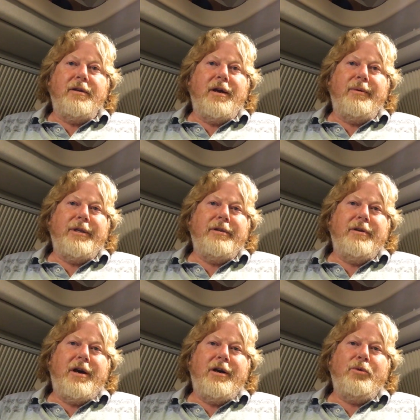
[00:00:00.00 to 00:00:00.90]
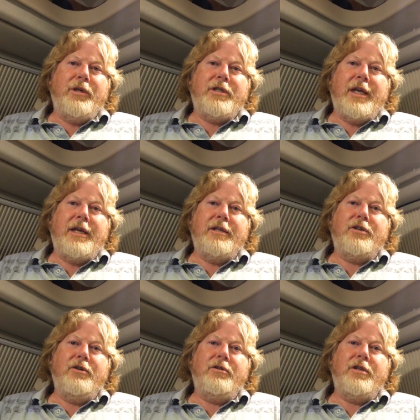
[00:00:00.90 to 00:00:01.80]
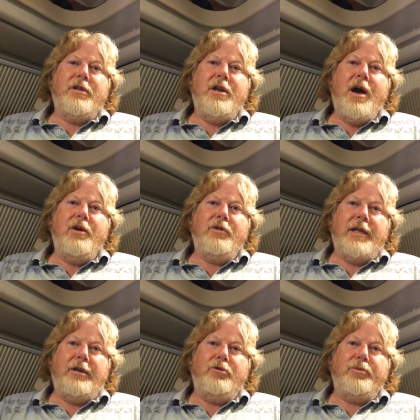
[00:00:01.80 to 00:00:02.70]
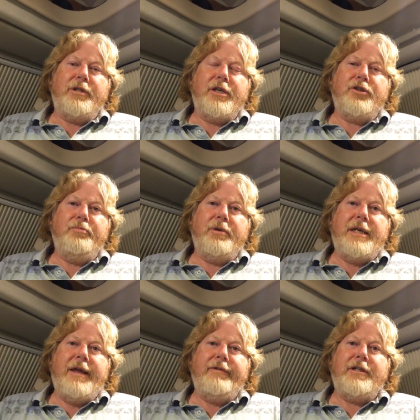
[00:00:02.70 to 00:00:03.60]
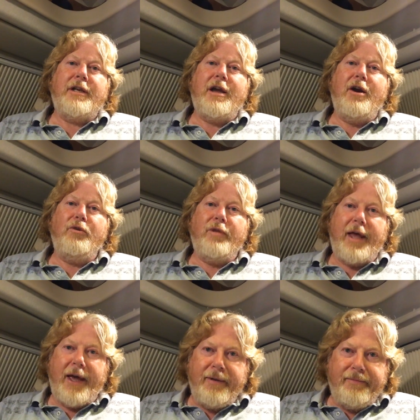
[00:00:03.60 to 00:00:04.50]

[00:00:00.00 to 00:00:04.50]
mean, I always think it's good to know the legal position but never to go there.